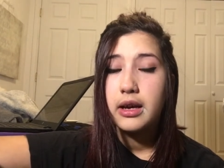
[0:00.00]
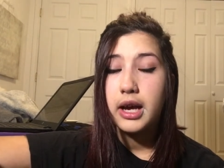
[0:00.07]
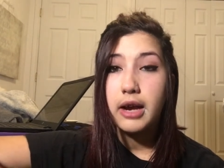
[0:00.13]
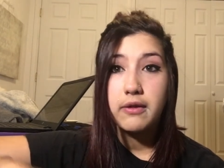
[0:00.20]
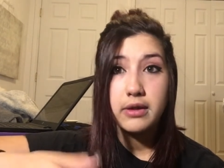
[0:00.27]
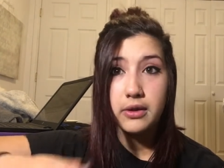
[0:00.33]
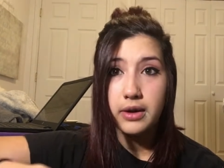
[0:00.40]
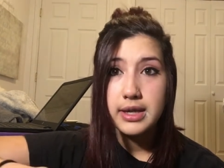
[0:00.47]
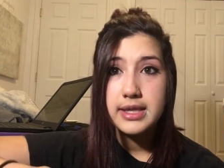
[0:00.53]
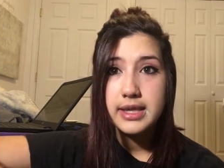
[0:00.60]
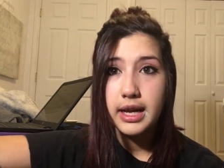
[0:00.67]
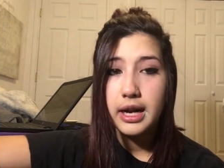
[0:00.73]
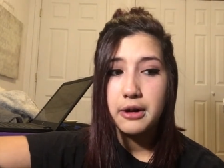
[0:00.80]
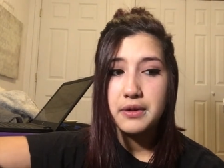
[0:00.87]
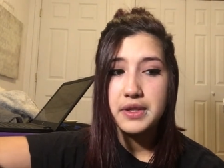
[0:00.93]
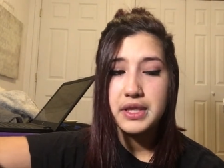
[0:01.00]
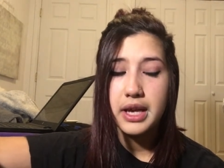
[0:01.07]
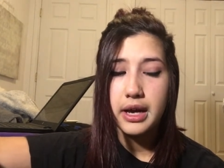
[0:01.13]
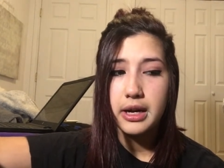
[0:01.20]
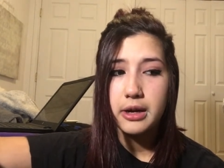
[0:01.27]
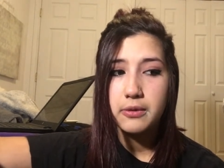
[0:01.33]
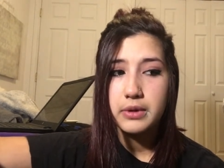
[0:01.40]
even though I said I was
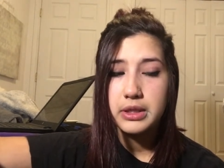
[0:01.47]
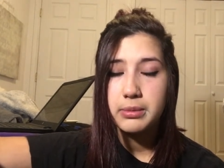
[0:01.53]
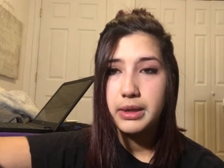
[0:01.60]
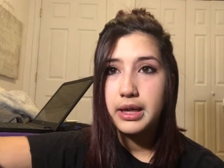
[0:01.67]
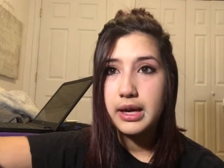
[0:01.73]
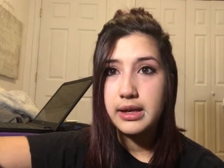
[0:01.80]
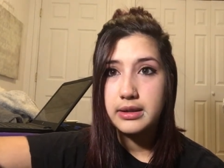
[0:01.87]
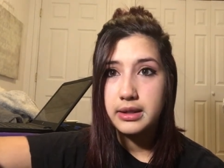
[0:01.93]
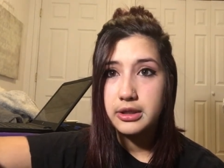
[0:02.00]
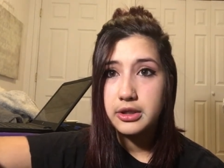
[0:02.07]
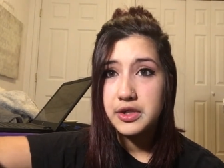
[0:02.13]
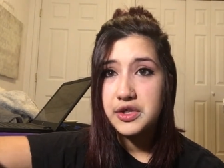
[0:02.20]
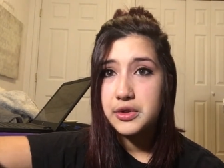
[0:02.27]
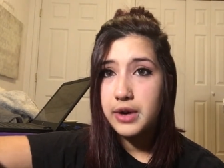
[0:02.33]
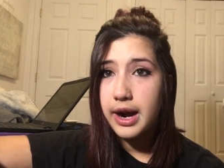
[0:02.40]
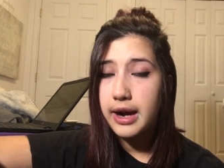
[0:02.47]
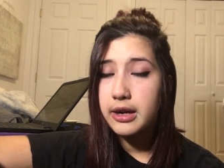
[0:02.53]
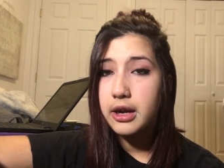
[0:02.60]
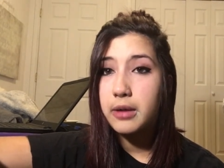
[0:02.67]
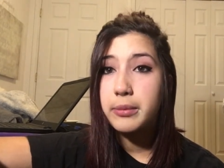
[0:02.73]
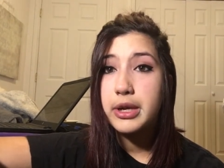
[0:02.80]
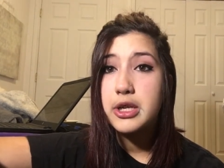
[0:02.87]
gonna, was because it just dragged
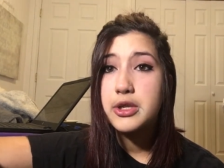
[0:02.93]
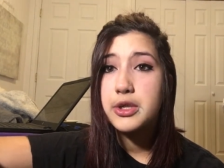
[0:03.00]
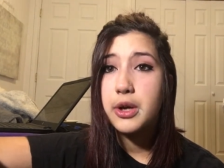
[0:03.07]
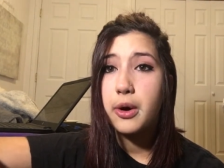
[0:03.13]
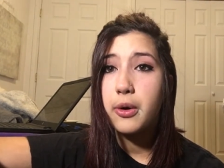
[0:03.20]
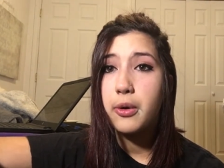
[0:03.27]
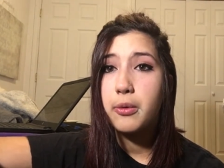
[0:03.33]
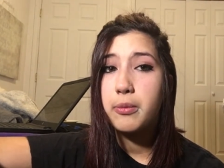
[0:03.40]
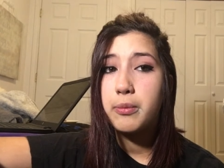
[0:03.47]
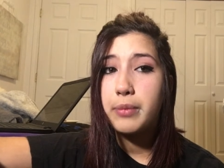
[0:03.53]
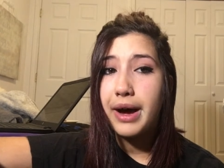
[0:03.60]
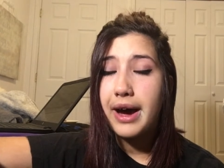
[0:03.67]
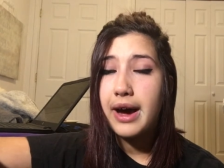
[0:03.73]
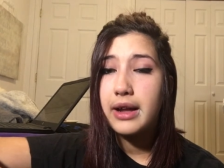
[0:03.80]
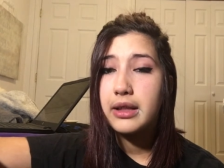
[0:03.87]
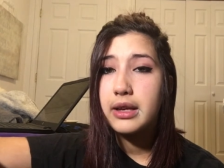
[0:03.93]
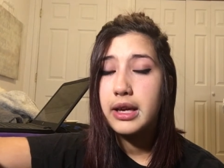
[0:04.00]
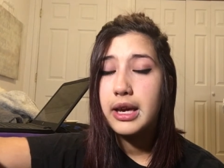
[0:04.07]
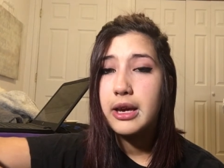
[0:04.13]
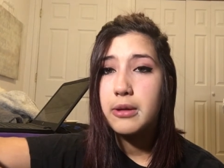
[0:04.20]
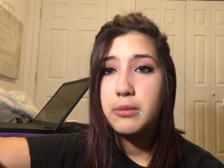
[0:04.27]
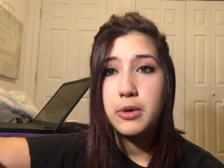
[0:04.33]
on me so
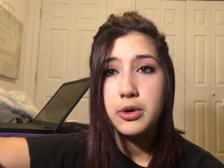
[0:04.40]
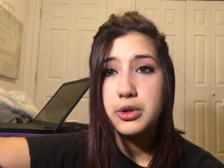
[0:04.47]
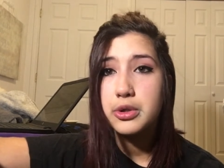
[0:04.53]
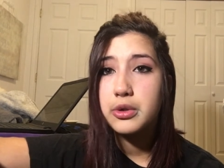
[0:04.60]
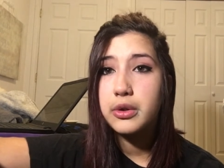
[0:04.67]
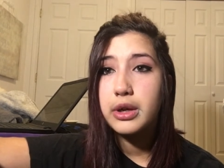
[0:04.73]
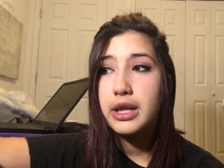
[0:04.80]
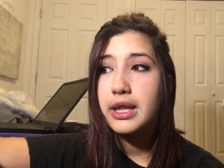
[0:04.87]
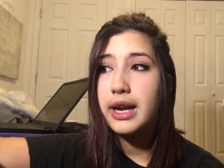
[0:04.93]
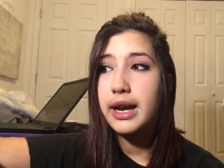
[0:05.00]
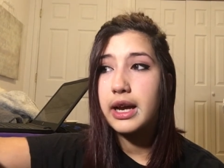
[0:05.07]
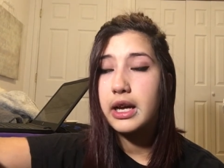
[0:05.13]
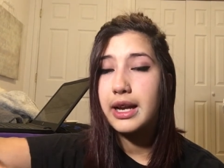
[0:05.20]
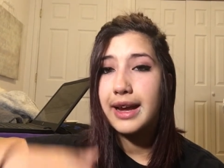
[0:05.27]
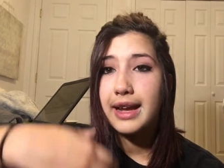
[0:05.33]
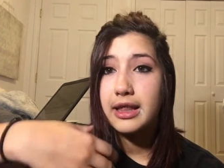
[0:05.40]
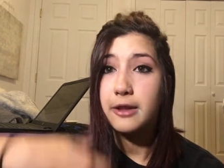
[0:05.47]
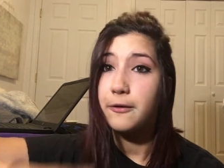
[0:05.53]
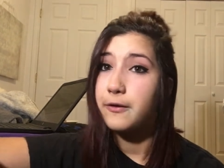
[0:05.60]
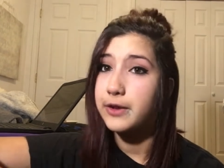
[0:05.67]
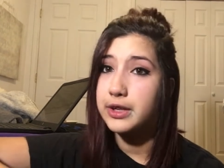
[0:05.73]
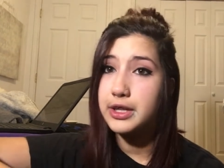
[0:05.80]
badly emotionally that I couldn't get
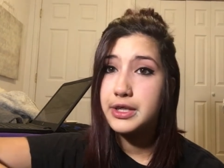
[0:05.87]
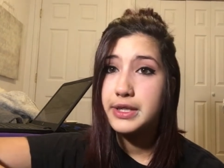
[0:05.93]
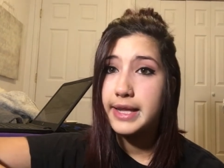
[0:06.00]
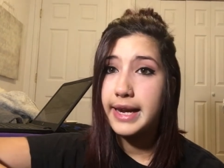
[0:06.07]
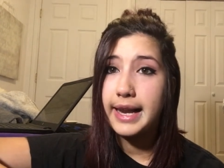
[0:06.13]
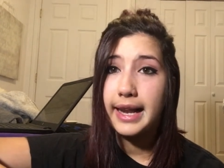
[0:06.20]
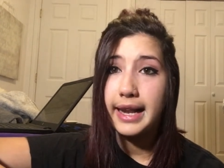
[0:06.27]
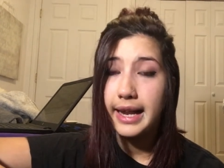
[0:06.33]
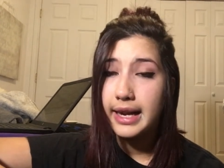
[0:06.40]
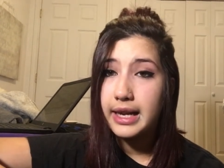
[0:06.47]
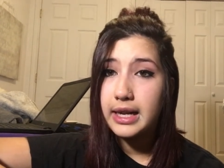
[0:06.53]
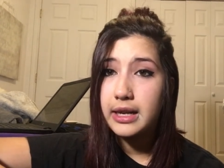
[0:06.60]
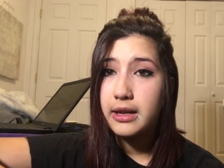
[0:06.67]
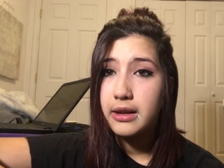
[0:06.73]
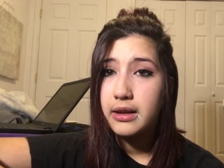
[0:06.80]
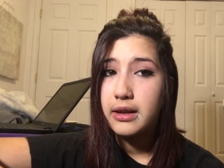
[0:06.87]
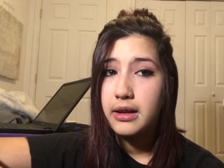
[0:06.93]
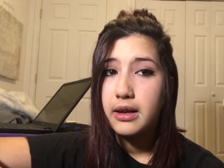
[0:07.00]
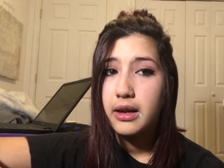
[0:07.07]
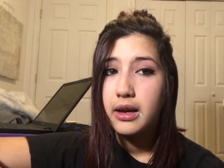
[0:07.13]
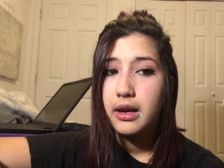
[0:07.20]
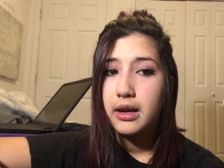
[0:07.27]
the footage that I needed.
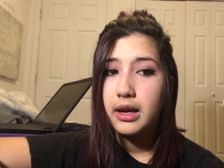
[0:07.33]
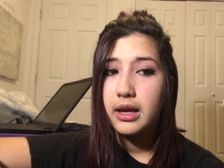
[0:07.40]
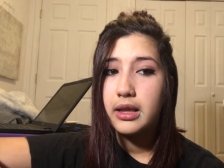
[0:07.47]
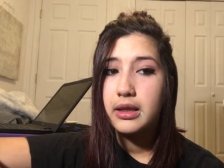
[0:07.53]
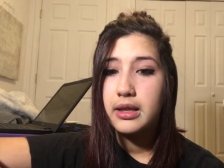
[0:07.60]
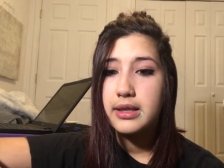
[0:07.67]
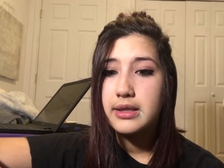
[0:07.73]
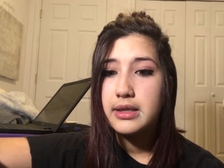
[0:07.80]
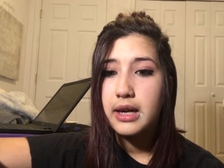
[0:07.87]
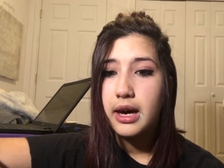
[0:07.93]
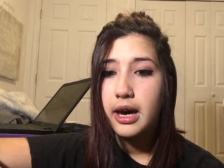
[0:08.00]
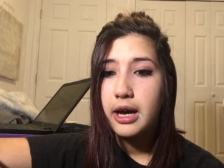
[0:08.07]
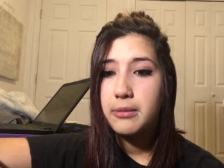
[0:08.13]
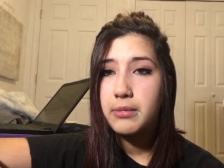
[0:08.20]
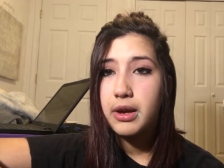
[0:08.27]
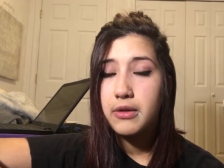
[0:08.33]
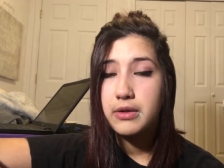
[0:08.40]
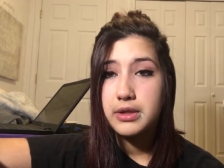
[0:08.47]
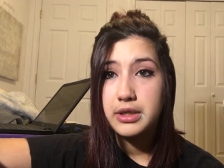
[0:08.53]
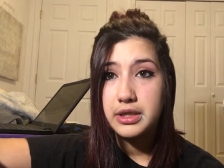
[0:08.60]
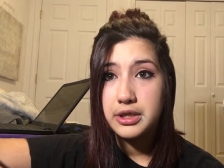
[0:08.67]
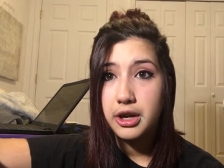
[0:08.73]
And this time I
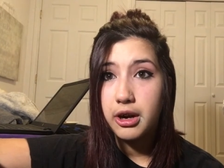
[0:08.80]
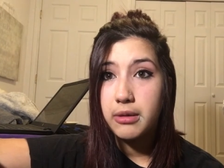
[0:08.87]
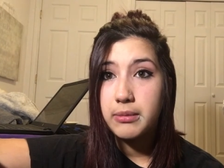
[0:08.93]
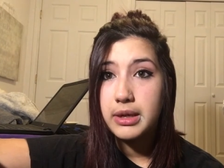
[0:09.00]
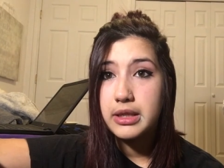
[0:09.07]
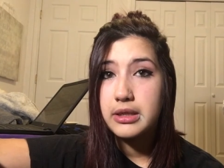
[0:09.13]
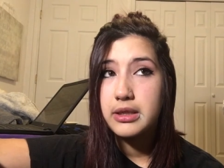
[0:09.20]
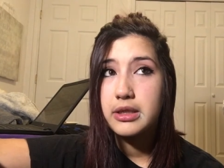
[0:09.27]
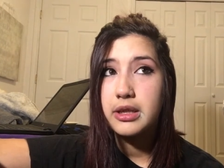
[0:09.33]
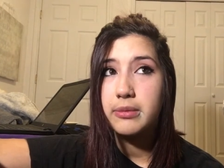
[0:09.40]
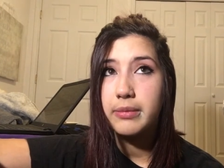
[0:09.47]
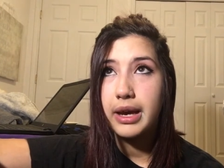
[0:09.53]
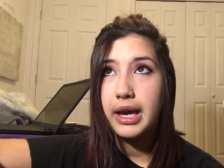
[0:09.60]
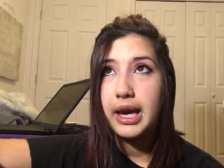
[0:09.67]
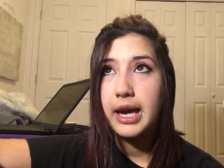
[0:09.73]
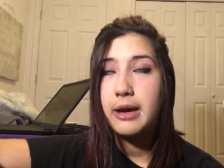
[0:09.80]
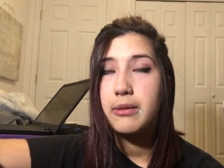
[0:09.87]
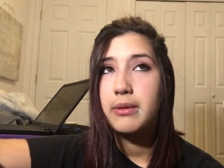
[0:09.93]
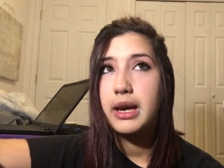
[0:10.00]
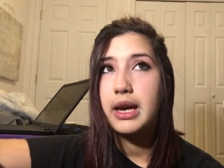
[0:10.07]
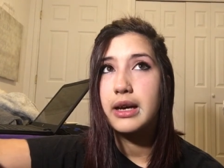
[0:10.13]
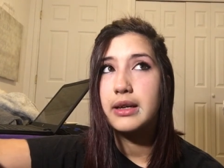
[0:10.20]
was determined to make it
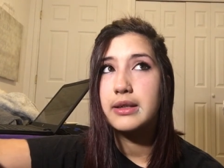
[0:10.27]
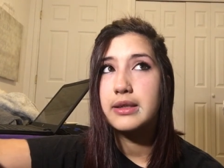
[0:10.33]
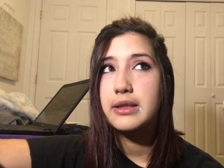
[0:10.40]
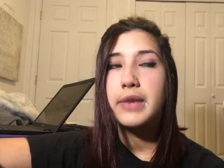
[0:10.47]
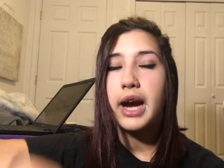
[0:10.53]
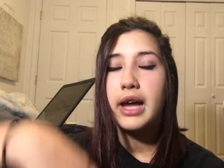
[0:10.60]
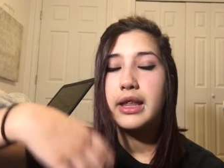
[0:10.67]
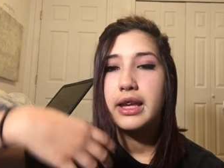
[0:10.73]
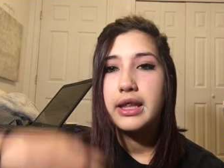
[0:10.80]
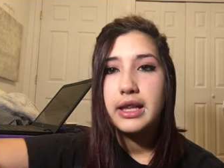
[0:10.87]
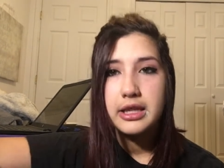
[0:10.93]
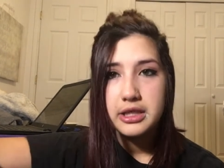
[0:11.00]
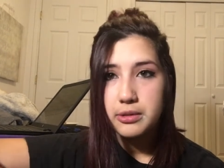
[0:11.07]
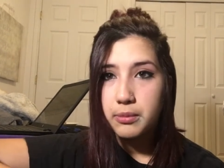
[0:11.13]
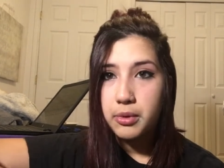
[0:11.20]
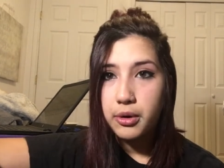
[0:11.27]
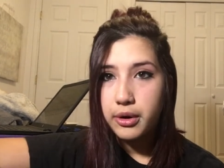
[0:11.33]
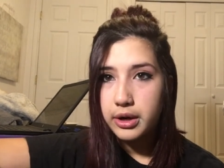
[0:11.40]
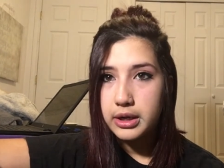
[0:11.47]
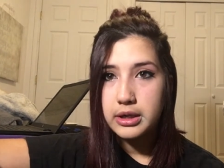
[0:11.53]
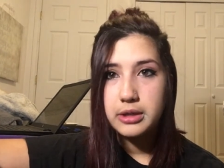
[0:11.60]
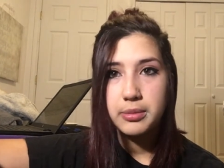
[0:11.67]
because I think that it's
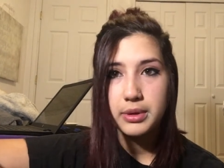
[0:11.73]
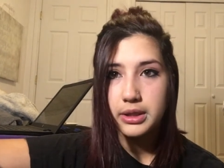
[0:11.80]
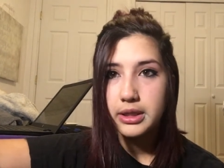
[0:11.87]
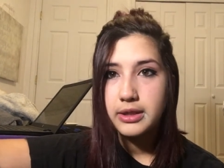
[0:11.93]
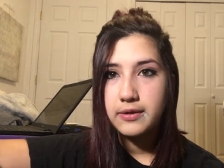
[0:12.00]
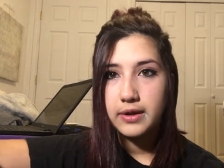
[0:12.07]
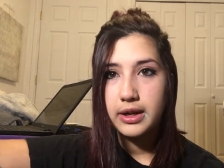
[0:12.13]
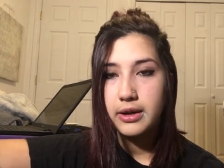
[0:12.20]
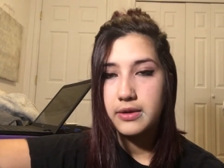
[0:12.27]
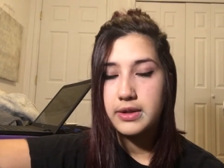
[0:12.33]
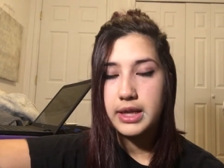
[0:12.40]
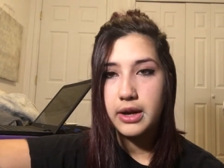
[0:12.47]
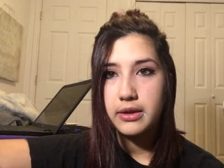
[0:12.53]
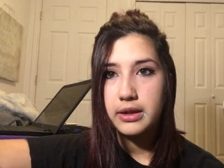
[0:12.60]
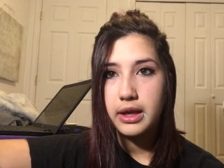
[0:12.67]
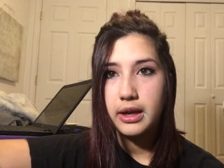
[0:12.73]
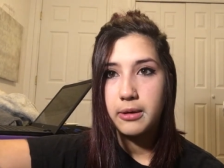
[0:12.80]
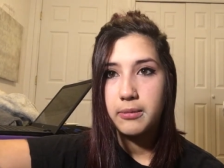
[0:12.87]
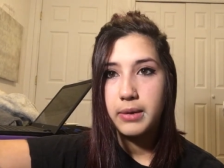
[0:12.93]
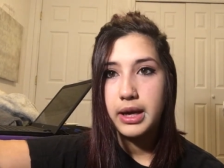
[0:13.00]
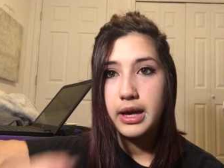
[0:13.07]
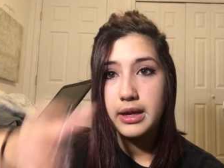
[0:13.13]
important to put these videos out there,
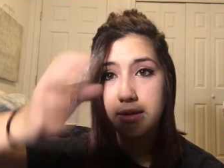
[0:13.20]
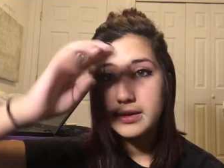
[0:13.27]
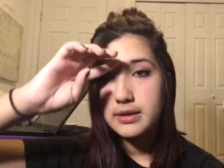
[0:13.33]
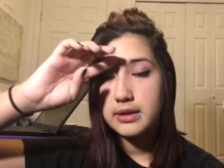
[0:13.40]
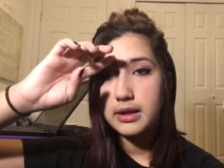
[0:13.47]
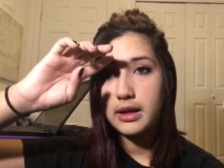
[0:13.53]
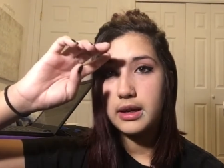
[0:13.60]
because